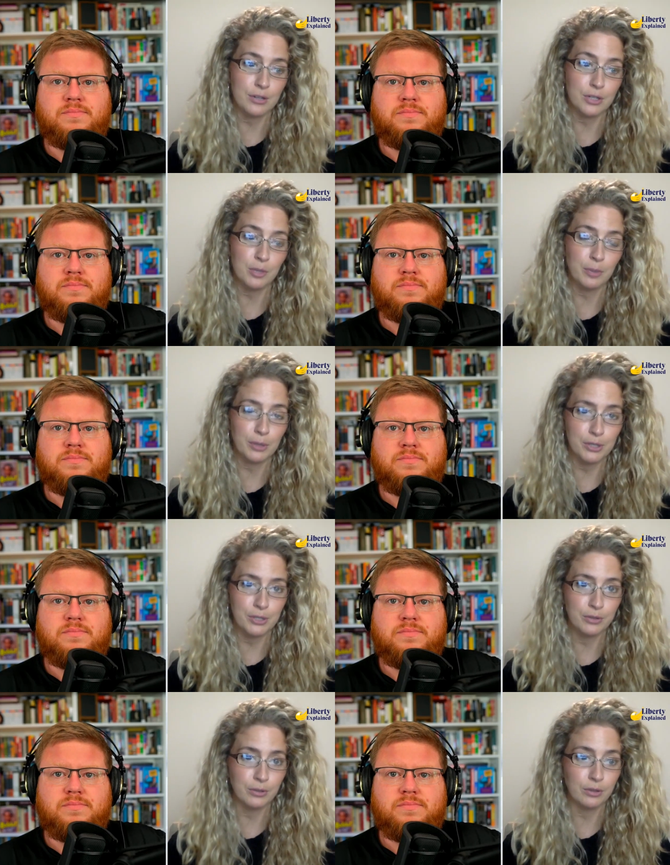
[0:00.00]
Speaker 1: is so
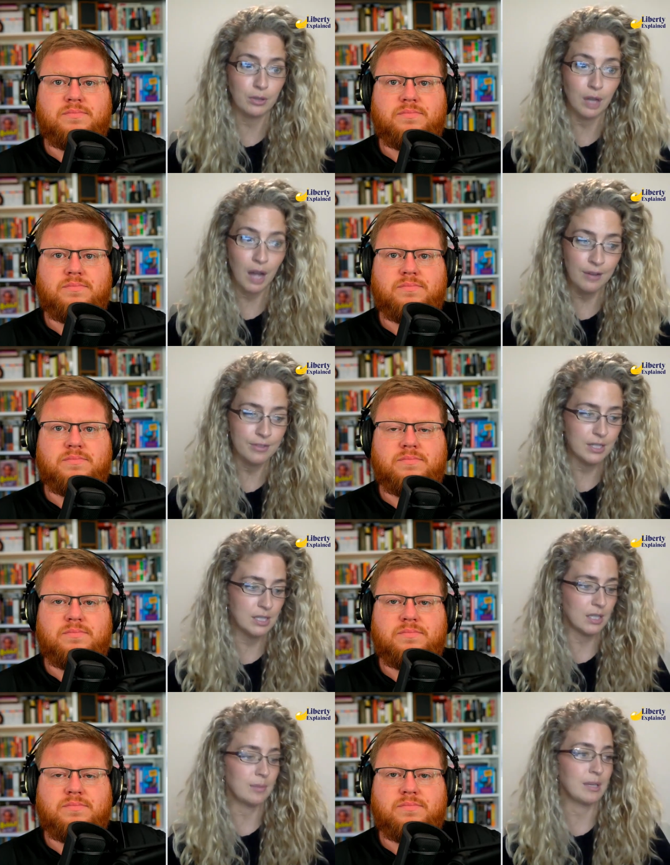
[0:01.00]
personal,
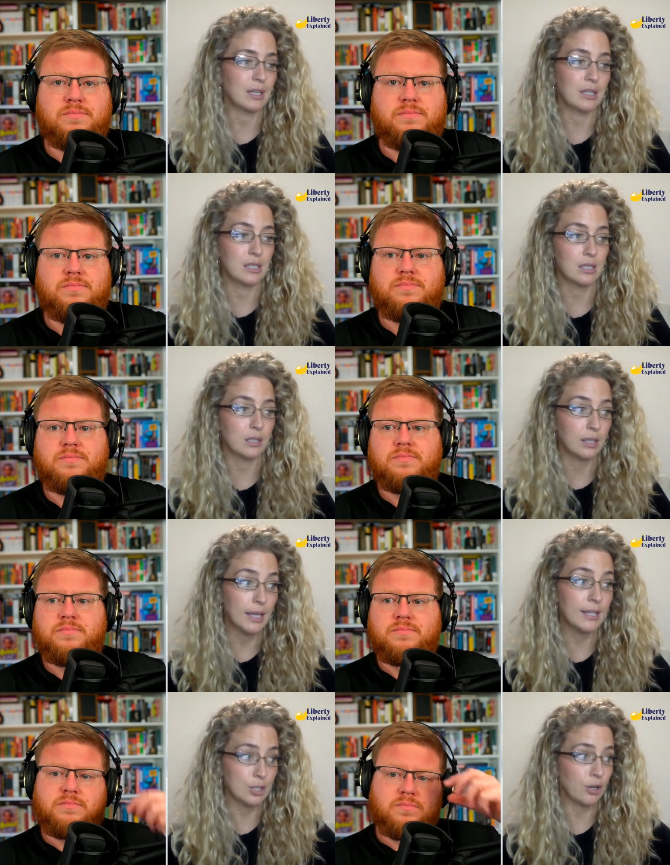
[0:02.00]
obviously, because
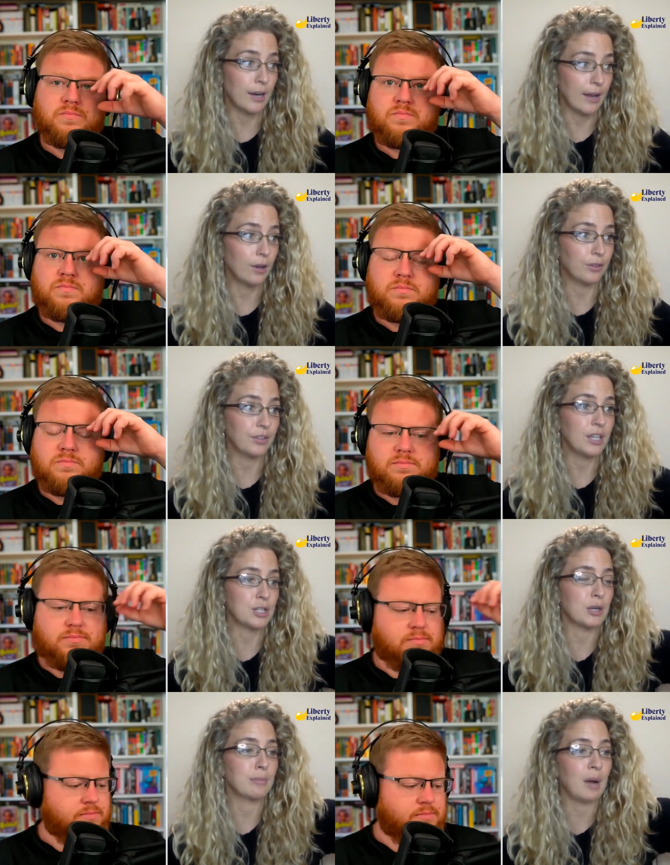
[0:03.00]
it's our health, it's
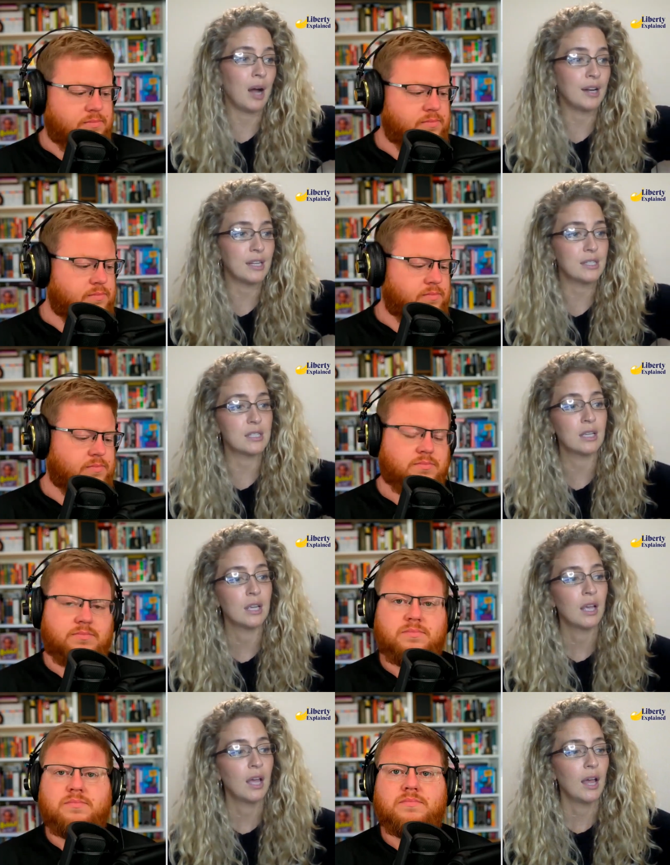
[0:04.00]
our bodies.
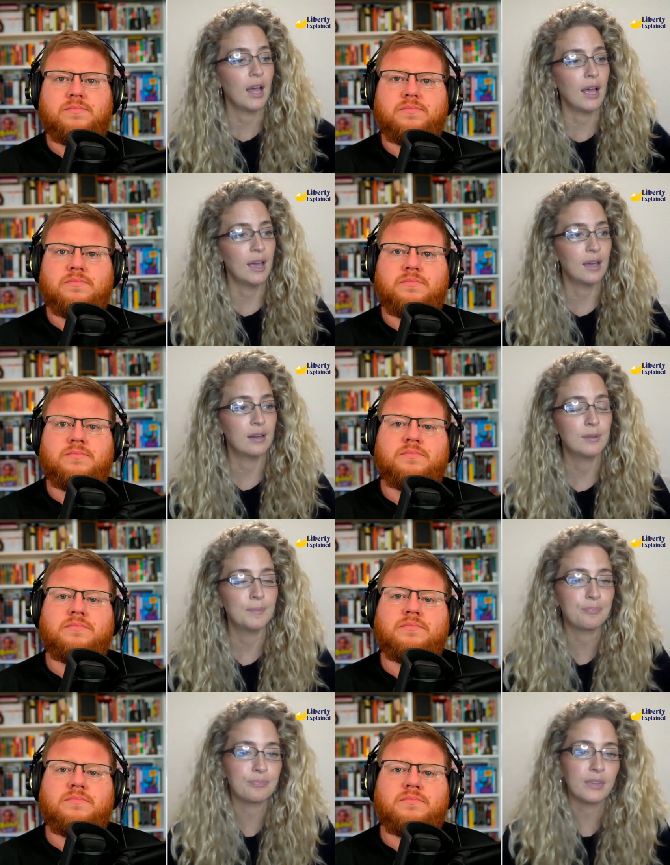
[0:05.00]
And,
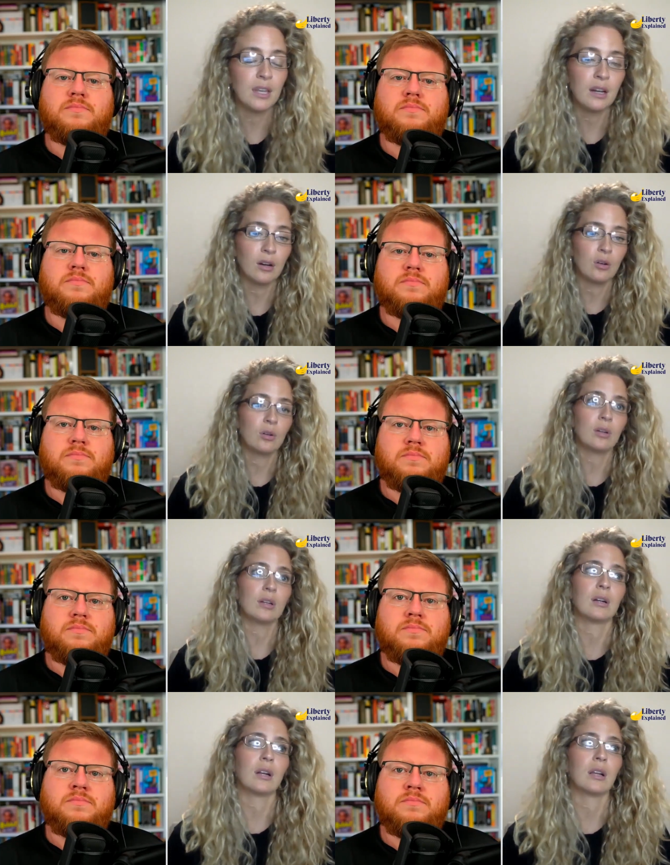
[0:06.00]
you know,
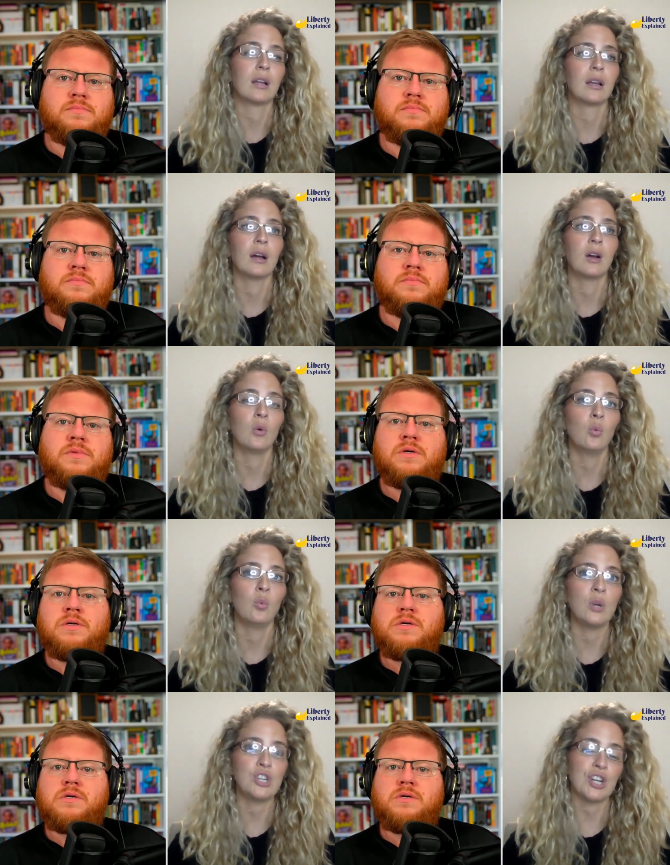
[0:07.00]

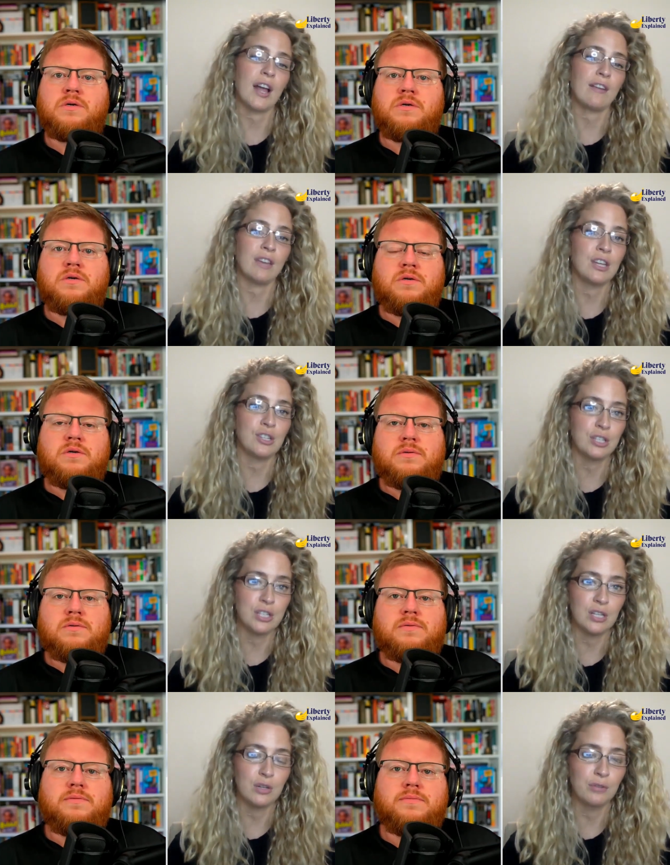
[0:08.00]
we should have
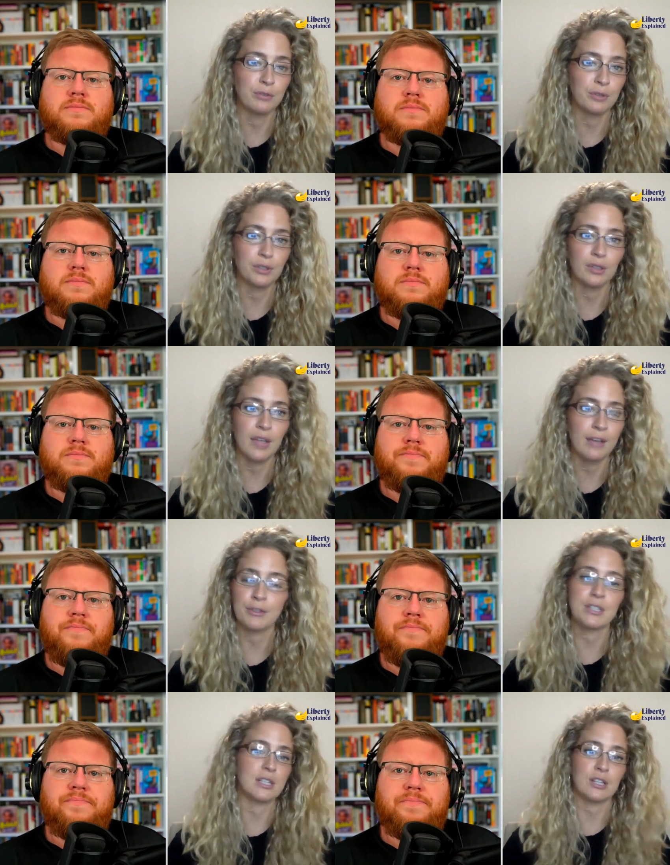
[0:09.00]
agency over
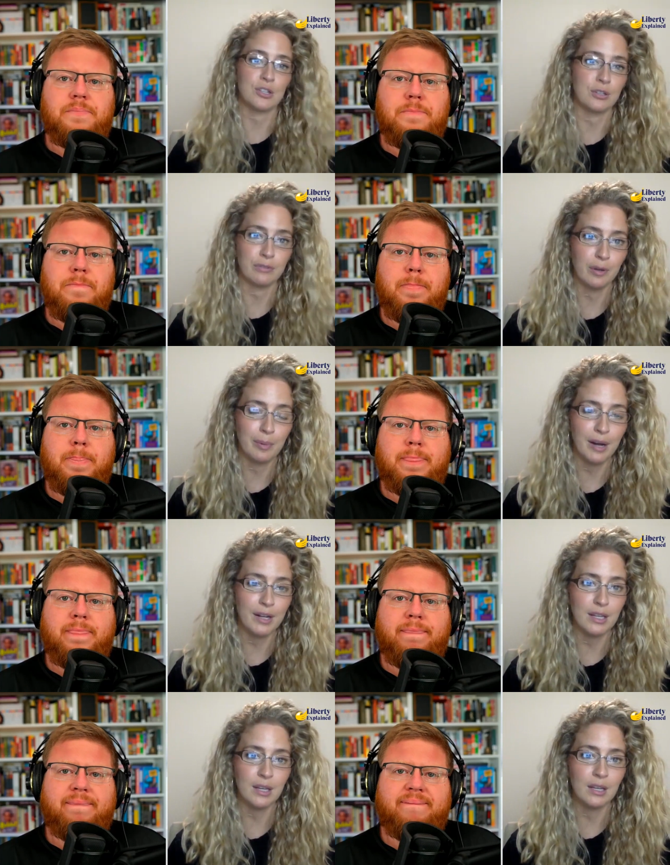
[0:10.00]
every decision of our
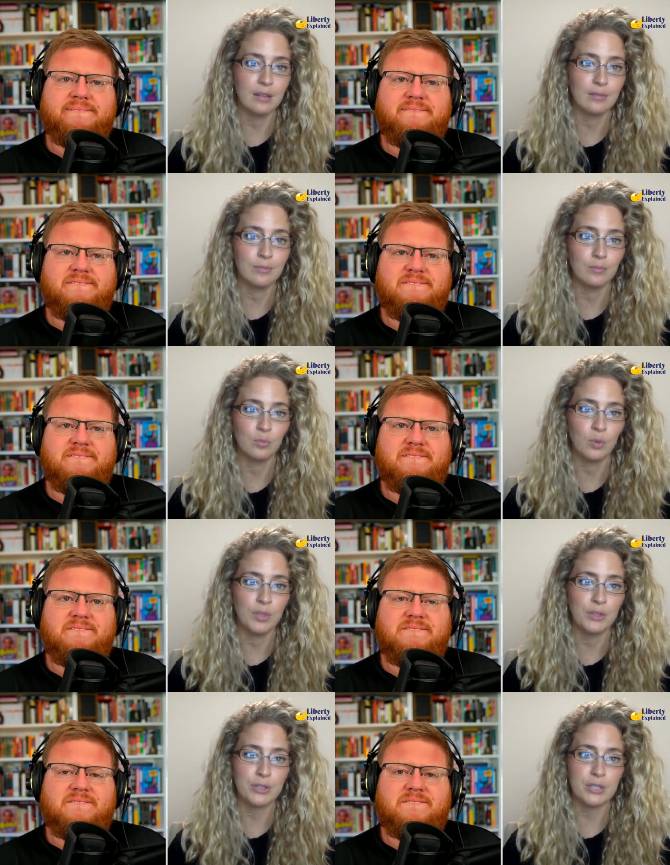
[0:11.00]
body. And when
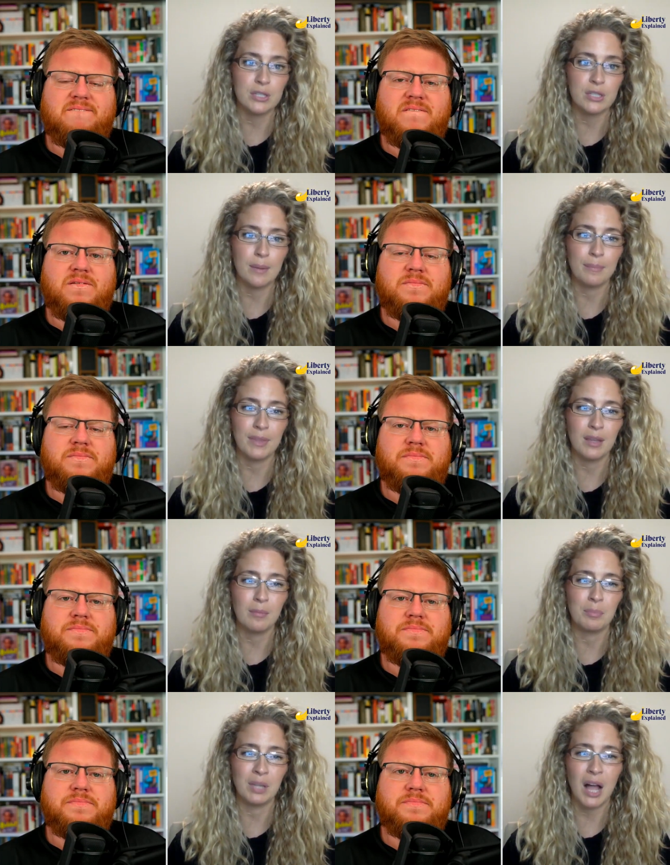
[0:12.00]
there's
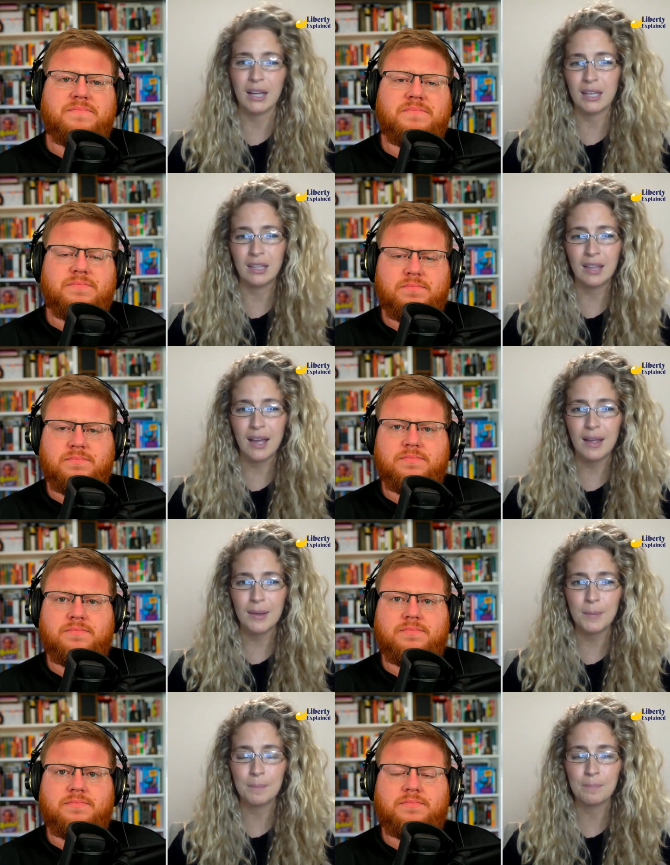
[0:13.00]
something blocking
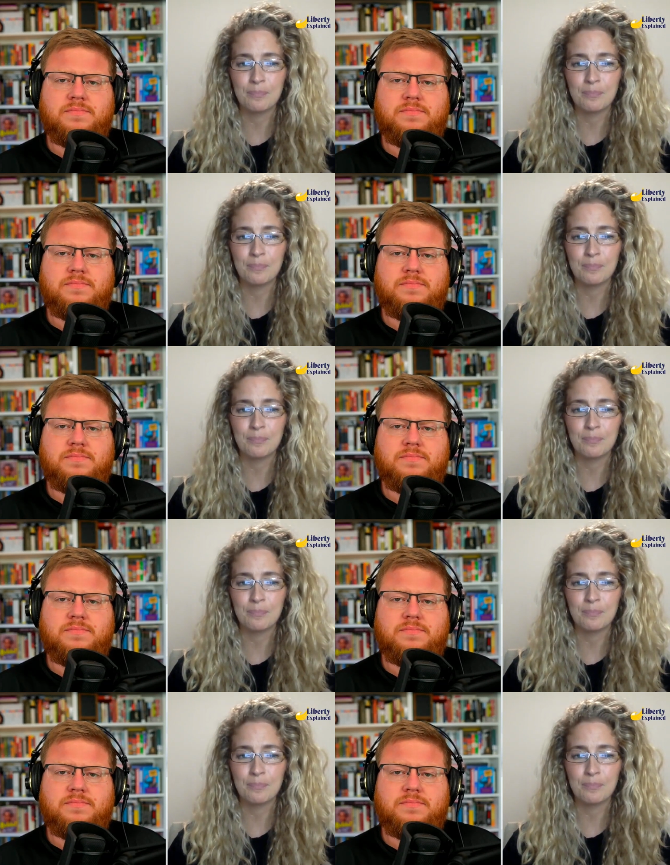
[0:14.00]
that,